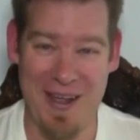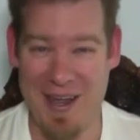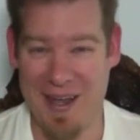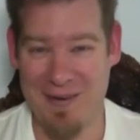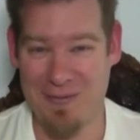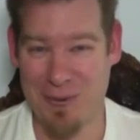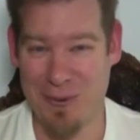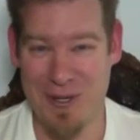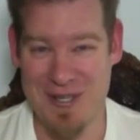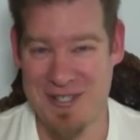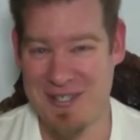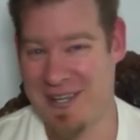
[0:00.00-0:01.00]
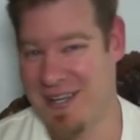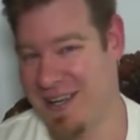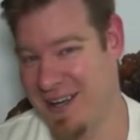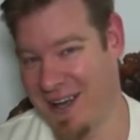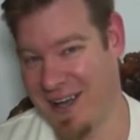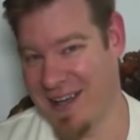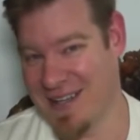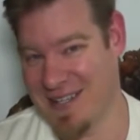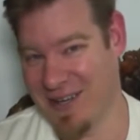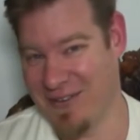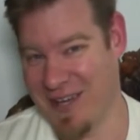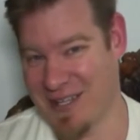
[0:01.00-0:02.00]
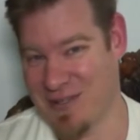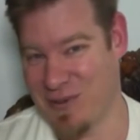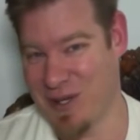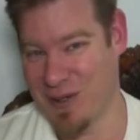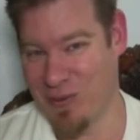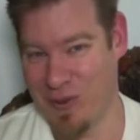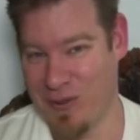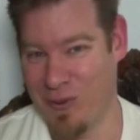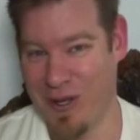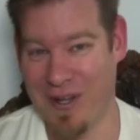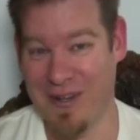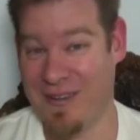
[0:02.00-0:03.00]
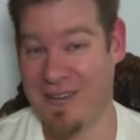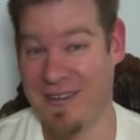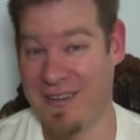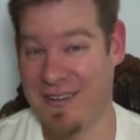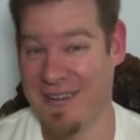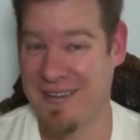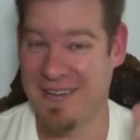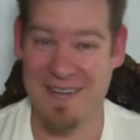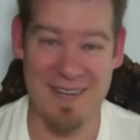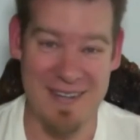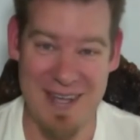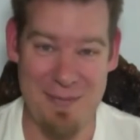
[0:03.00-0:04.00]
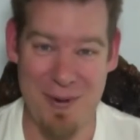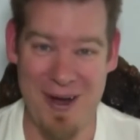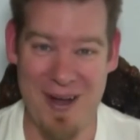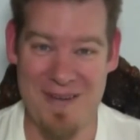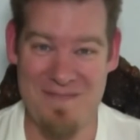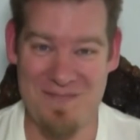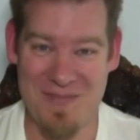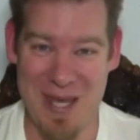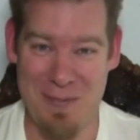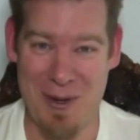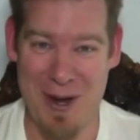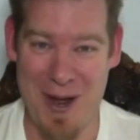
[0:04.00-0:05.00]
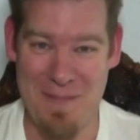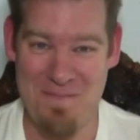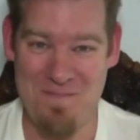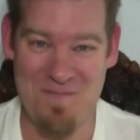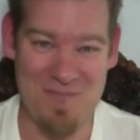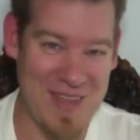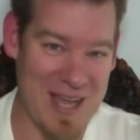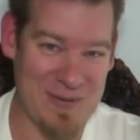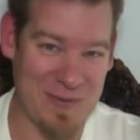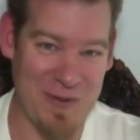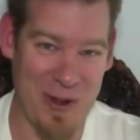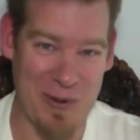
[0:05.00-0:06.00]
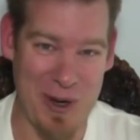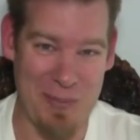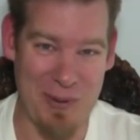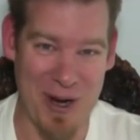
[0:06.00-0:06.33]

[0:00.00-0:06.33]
And of course, uh, until next week, we will keep on keeping on. Thanks for following our